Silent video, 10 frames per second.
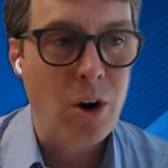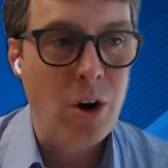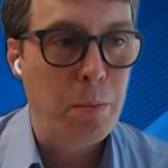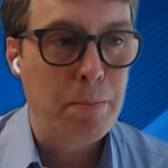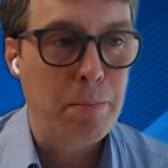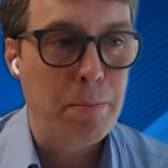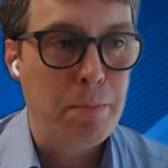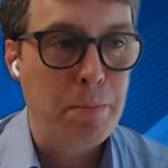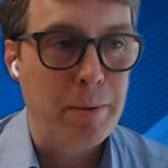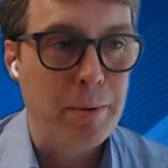hope,
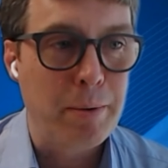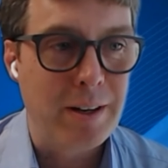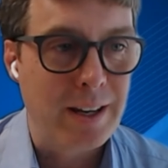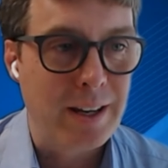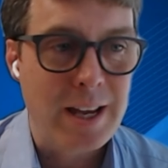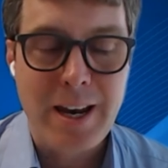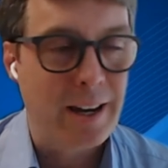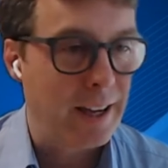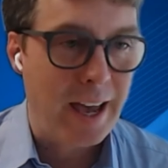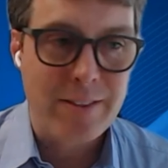
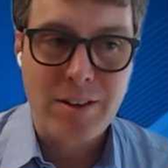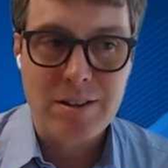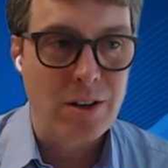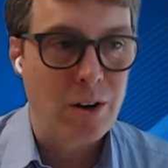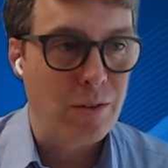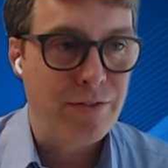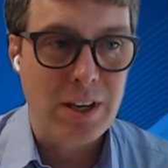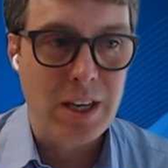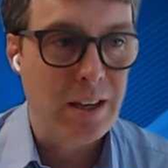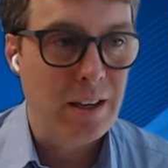and again, there's no
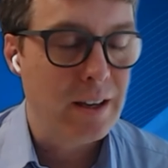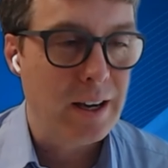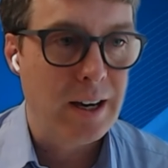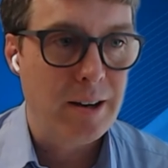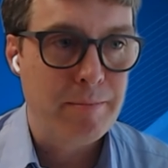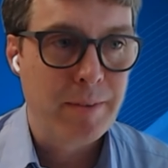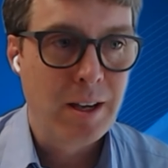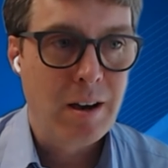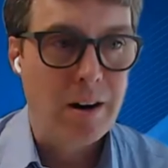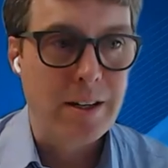fee. Our
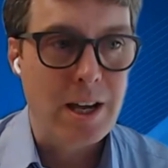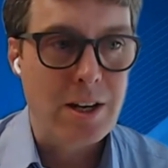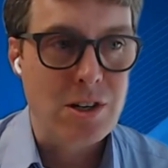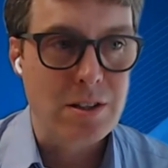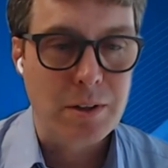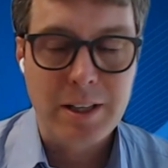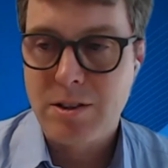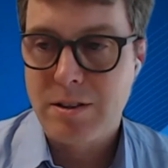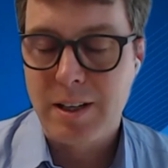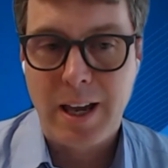intention is really just to
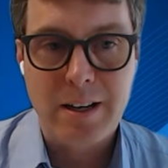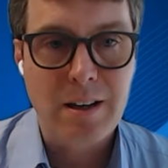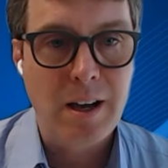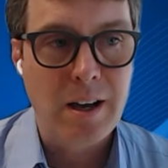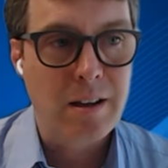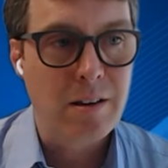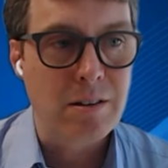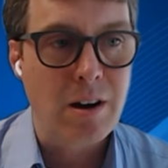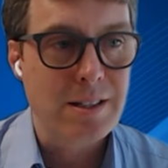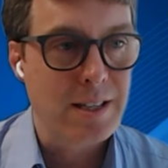get good
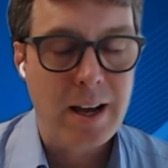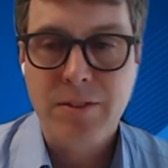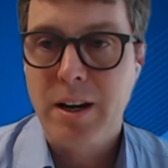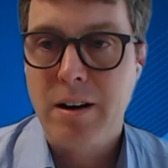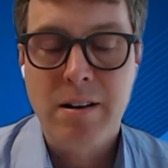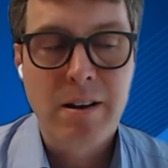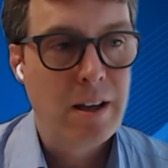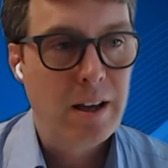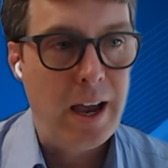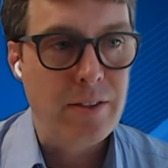content out there and the
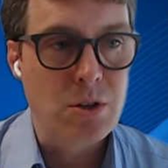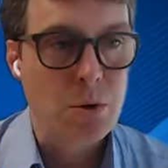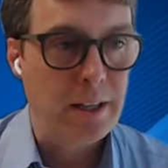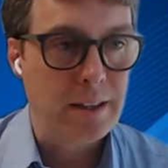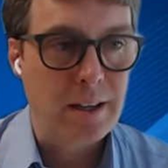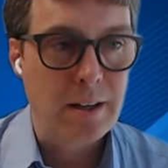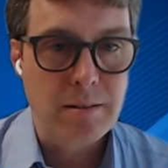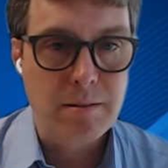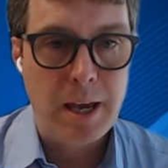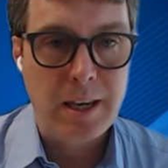tooling that can make
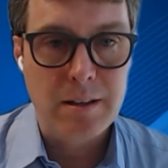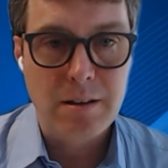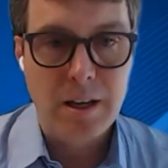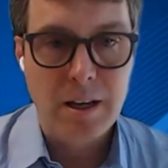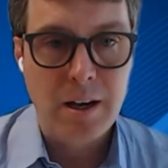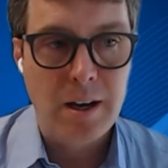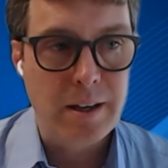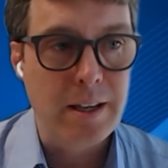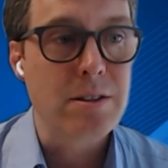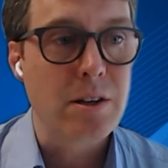it
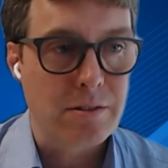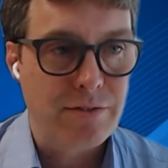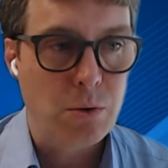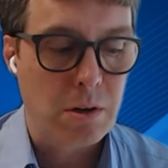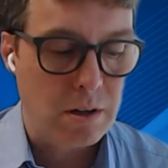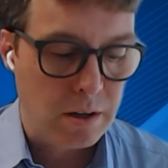easier for